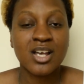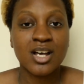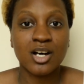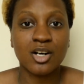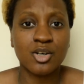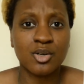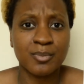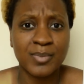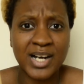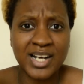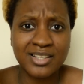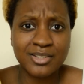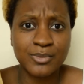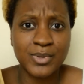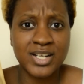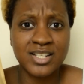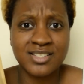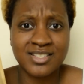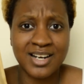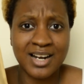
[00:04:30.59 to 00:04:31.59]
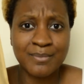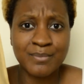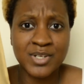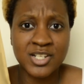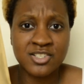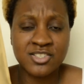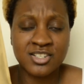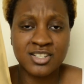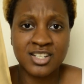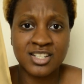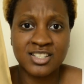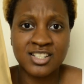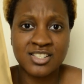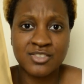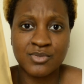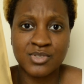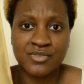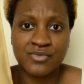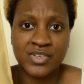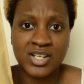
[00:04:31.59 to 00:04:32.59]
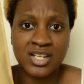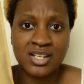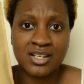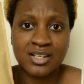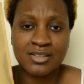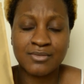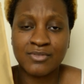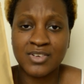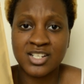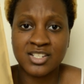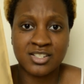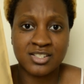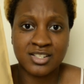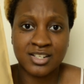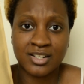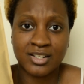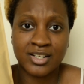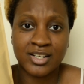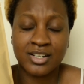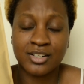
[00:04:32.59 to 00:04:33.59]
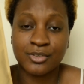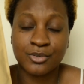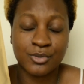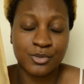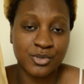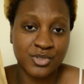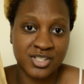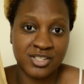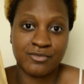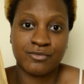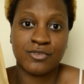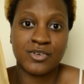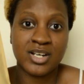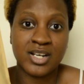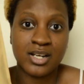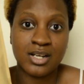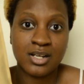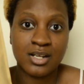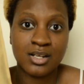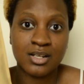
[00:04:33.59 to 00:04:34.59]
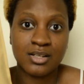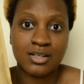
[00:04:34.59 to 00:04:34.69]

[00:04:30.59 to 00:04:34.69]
Oh, and by the way, did I mention that this was vegan, vegetarian, cruelty free?